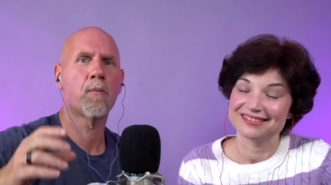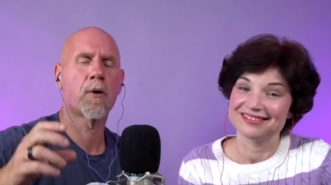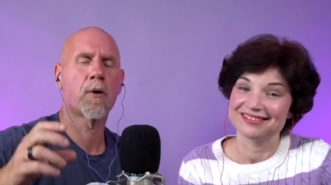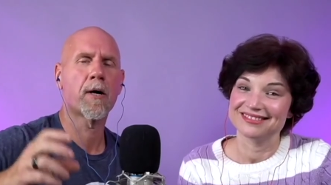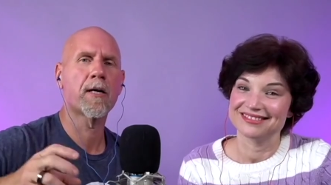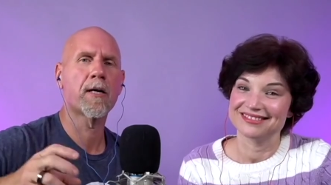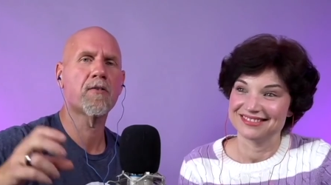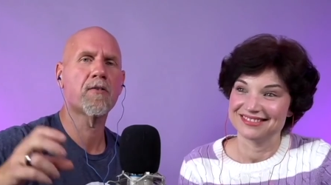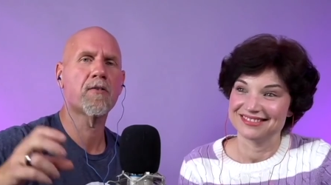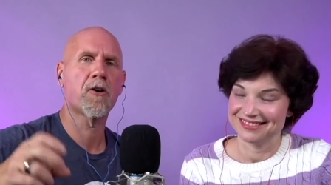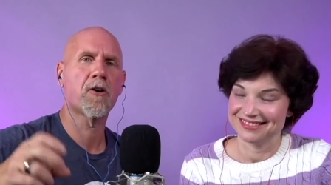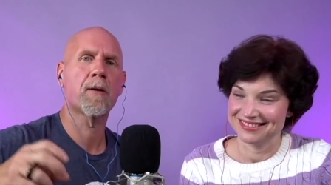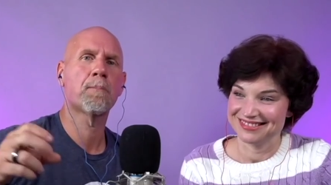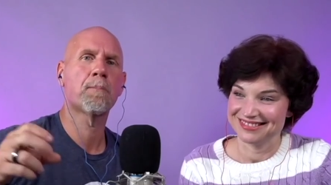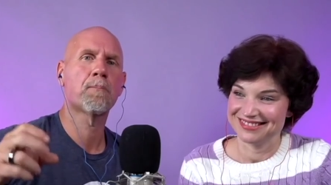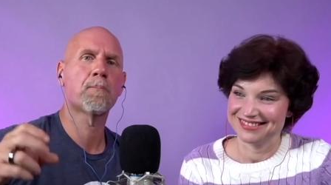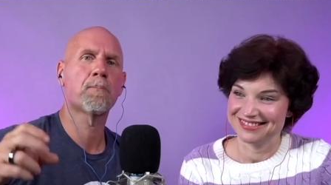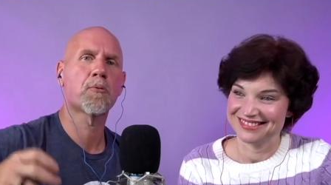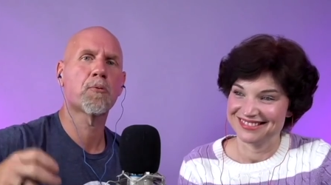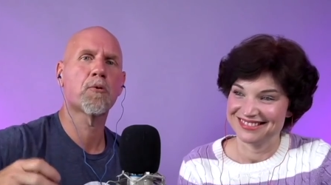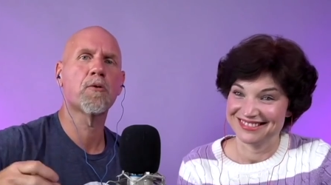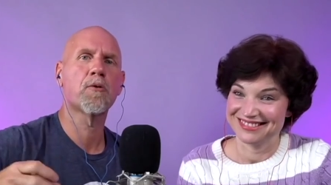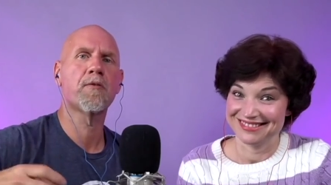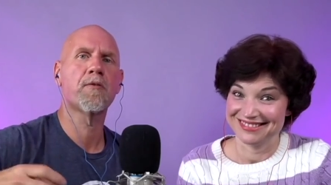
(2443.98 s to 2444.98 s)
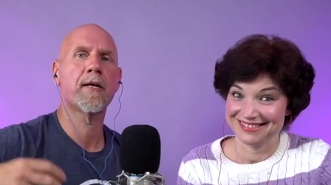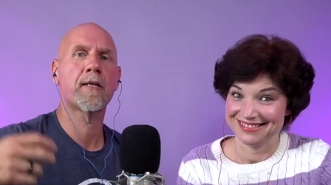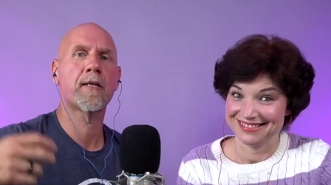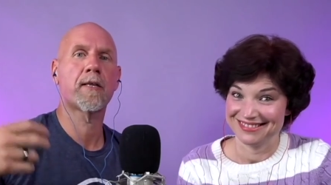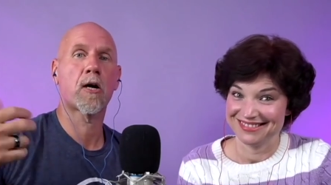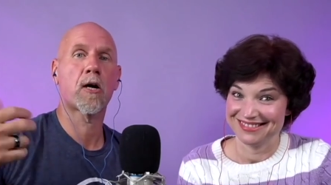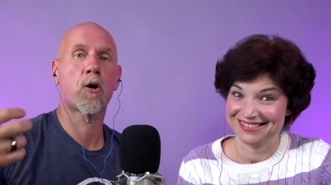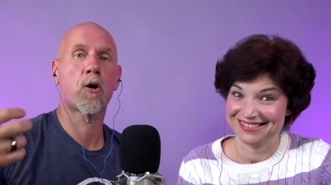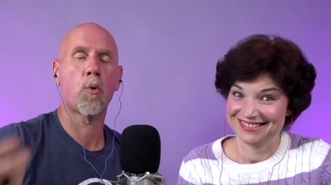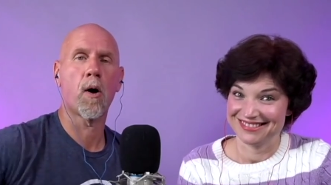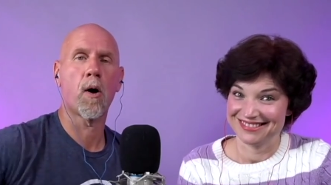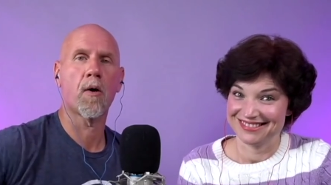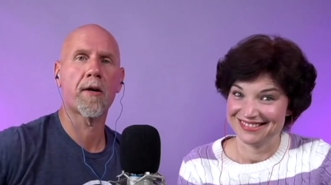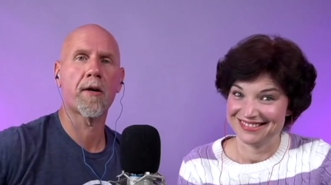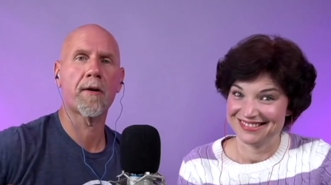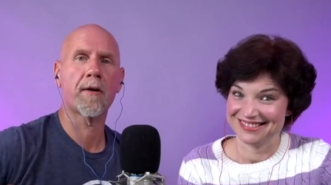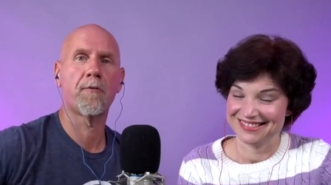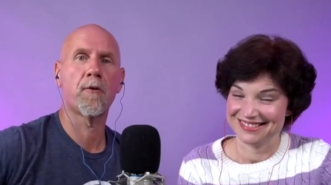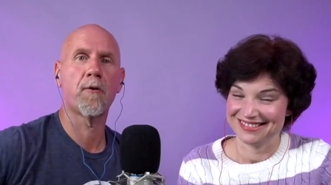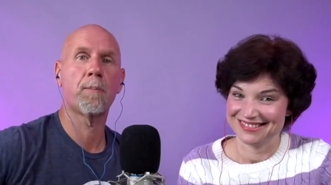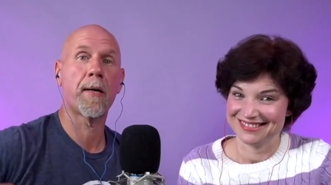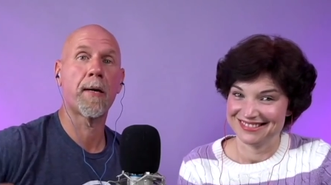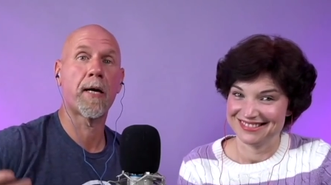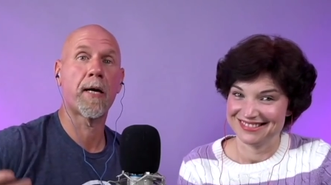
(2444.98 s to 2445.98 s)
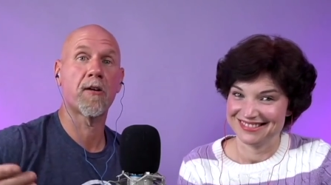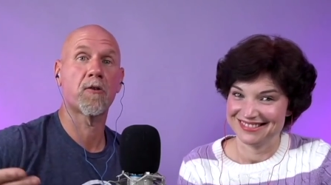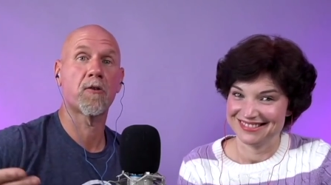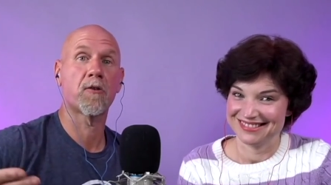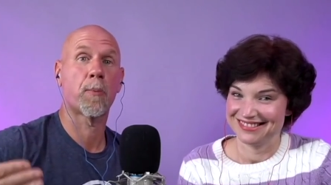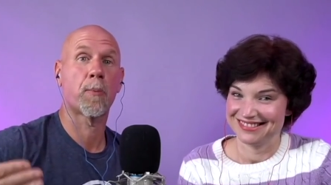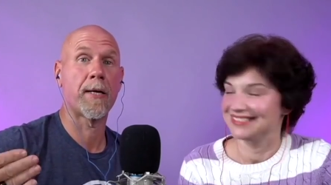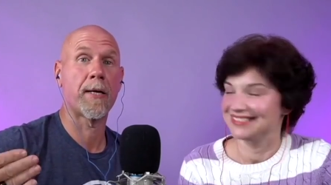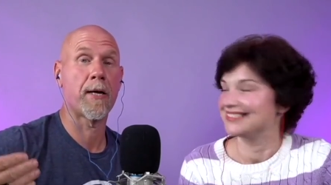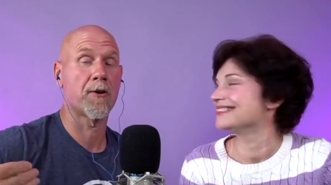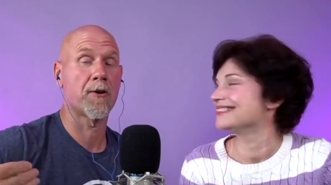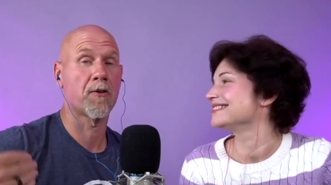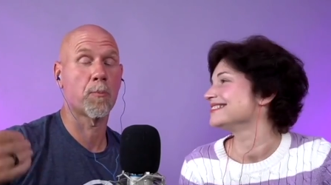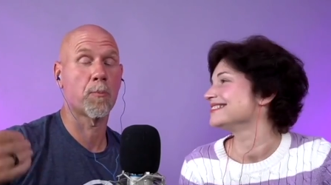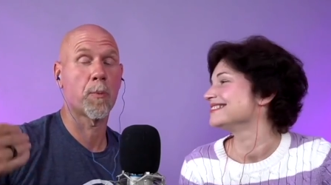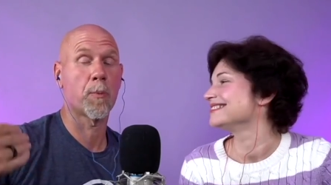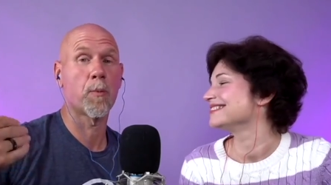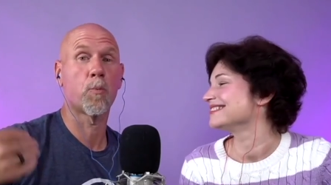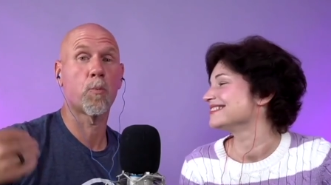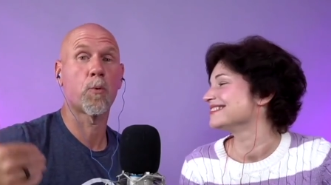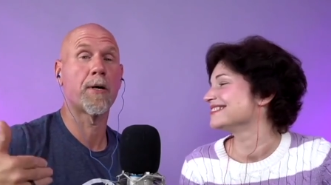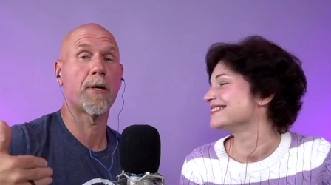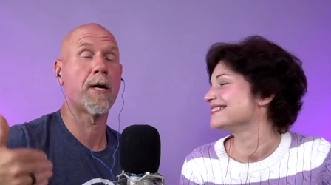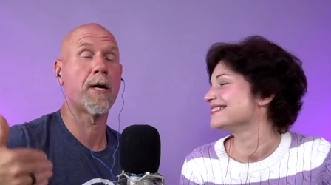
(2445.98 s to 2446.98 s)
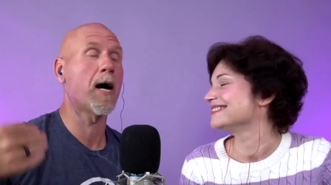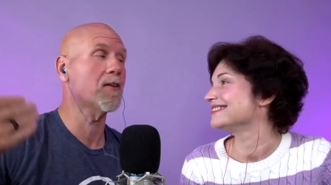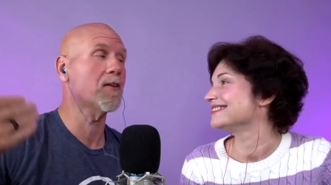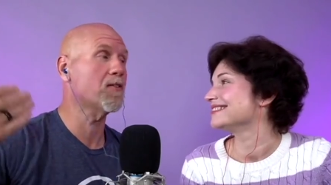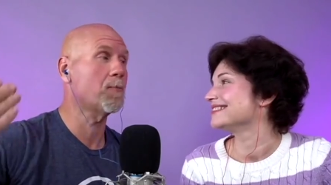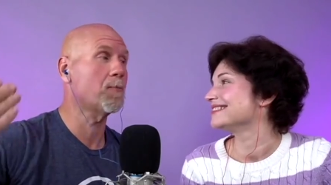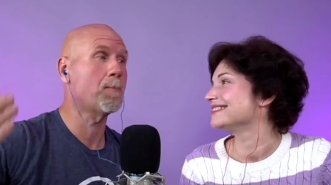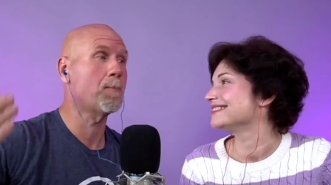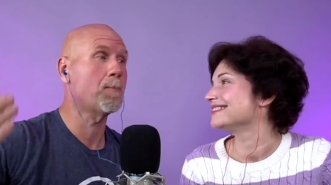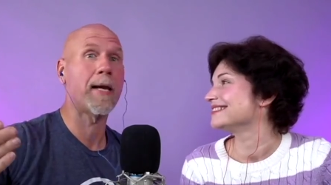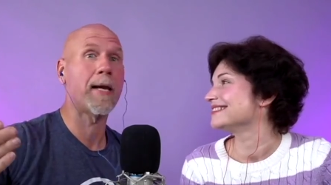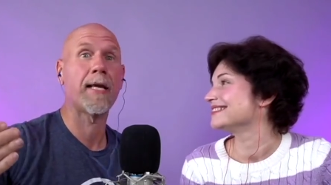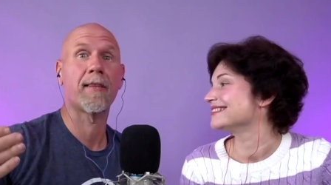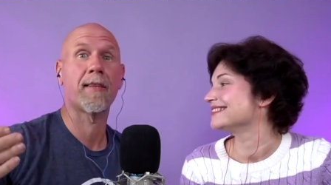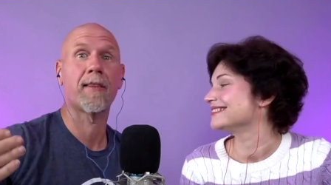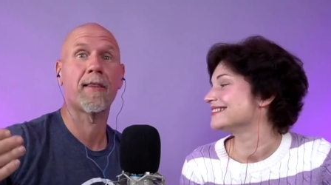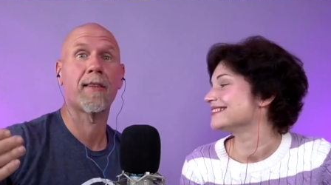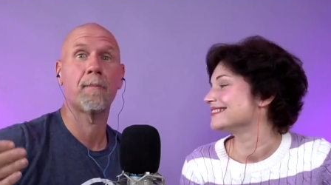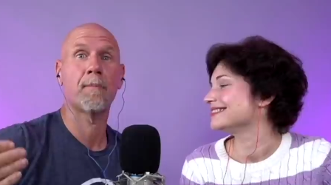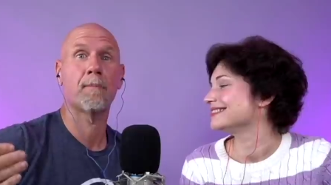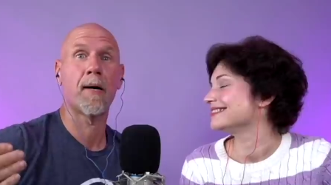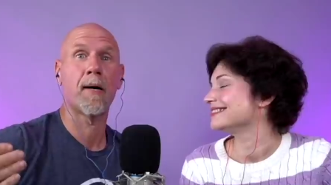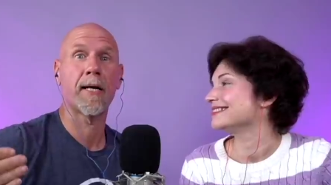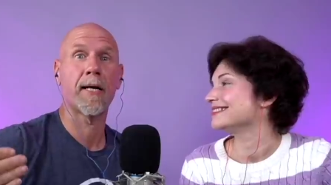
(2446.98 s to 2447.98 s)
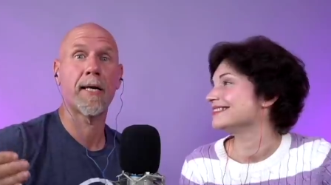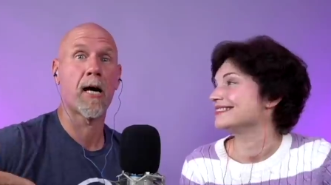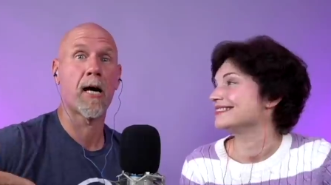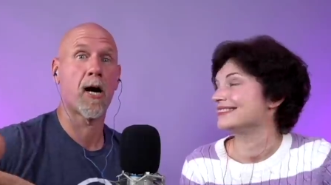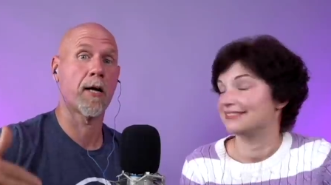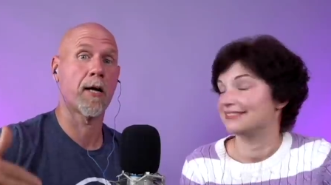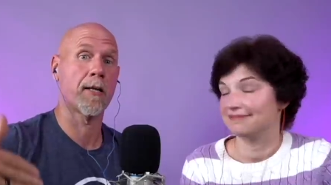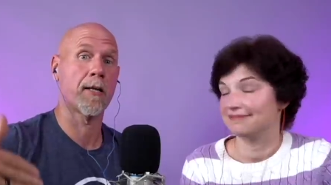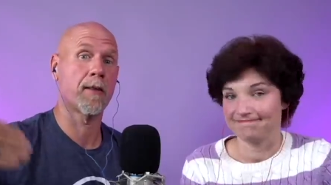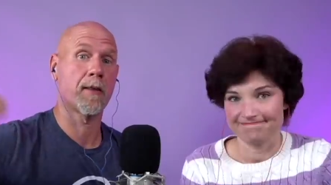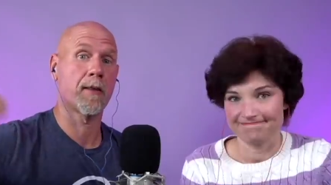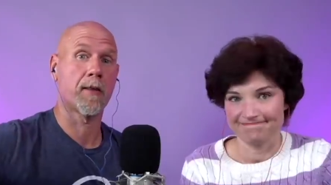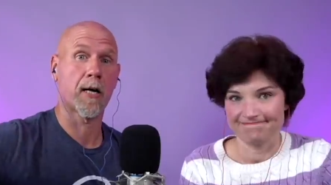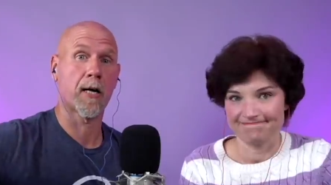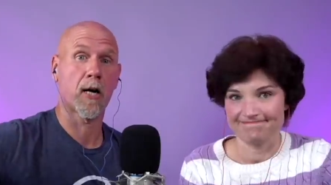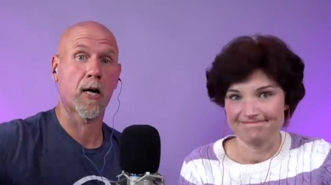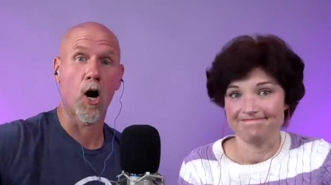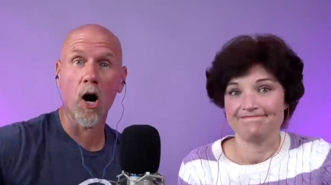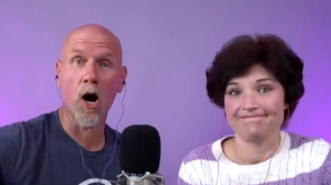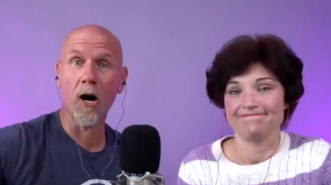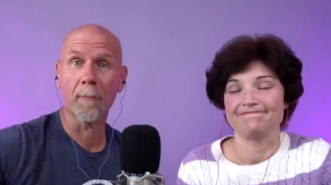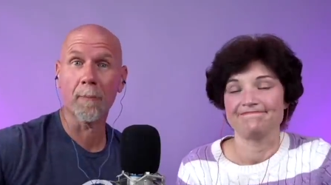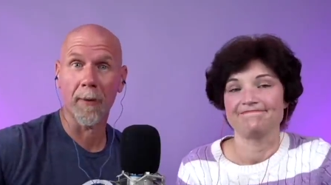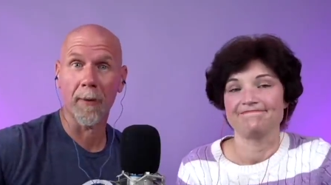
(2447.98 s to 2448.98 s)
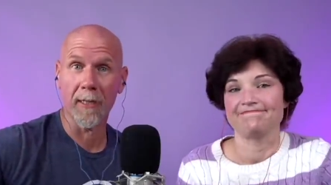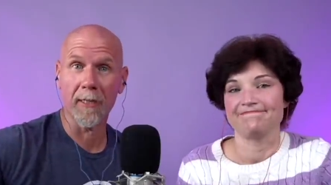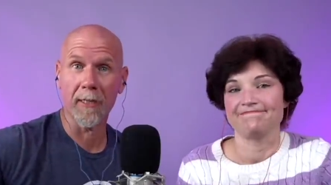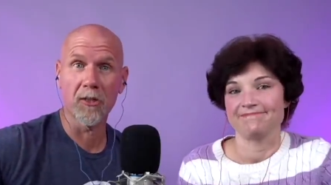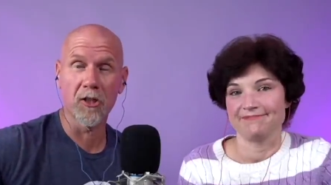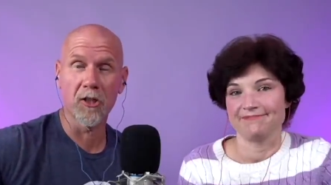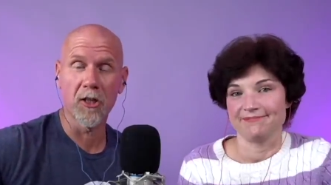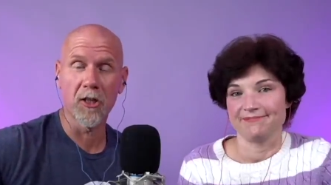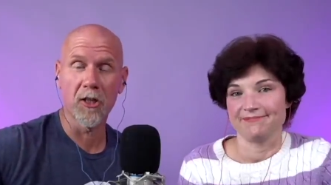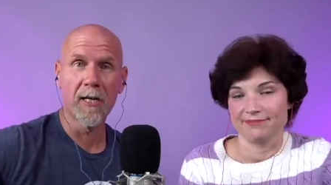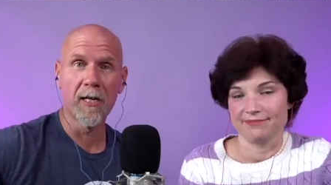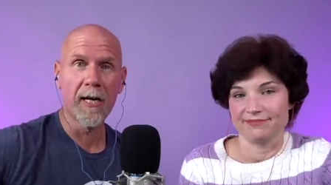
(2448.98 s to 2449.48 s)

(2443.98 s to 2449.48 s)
Speaker 1: We're going to start improving the quality of food because we noticed we were not spending the money on the garbage.